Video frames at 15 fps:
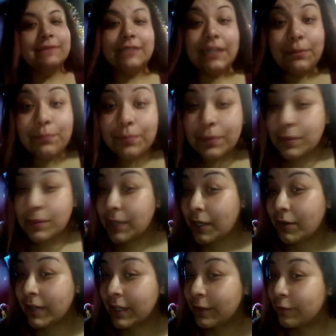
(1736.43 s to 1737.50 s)

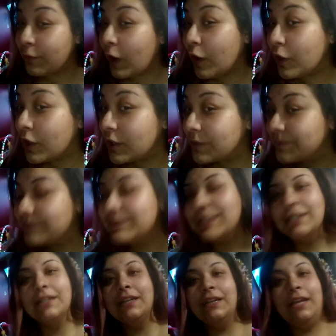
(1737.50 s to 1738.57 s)
temporary father.
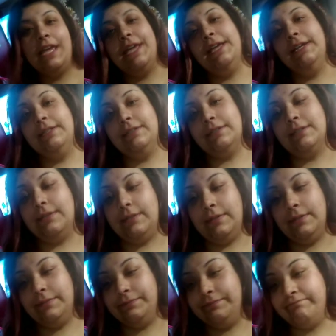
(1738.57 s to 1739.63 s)
And
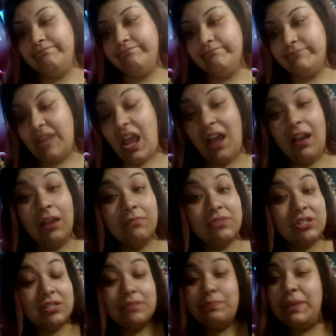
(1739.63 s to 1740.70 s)
I'm
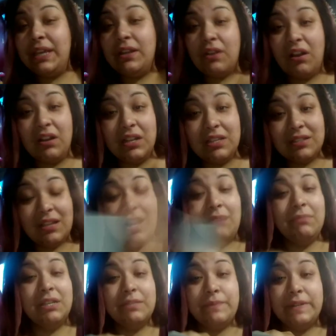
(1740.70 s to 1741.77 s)
just being honest.
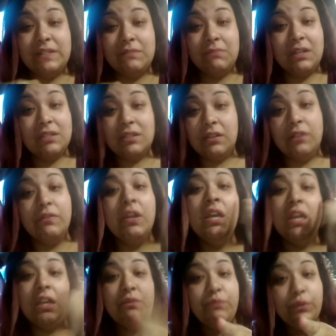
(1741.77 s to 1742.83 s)
I'm expressing myself.
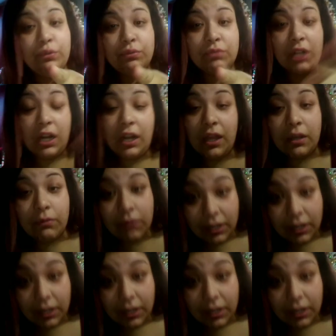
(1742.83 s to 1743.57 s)
If you do not like